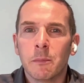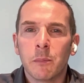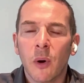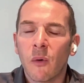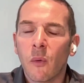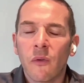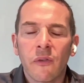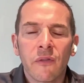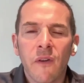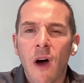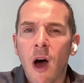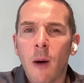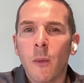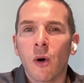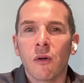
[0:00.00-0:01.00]
but
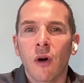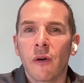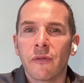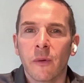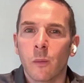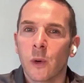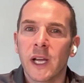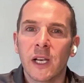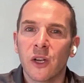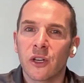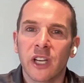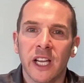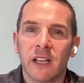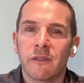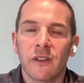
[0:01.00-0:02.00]
far more often we're
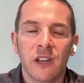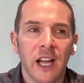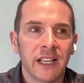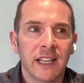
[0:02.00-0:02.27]
looking for like